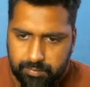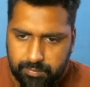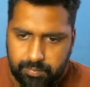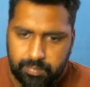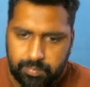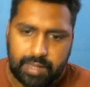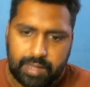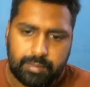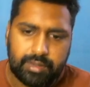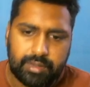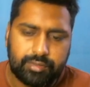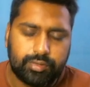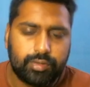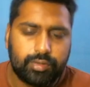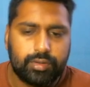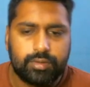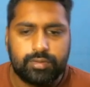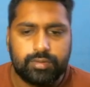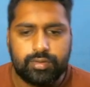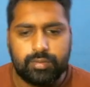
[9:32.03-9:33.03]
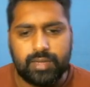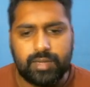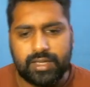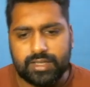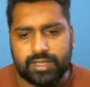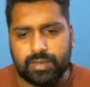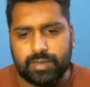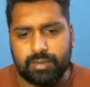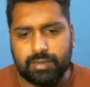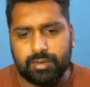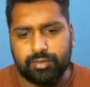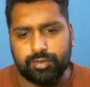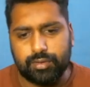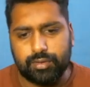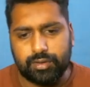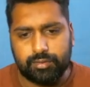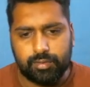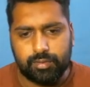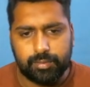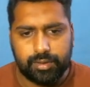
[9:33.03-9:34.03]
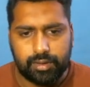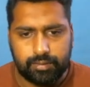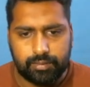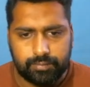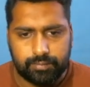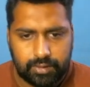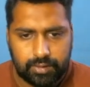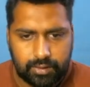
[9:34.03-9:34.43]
Pi by 4. So minus pi by 4 it will become.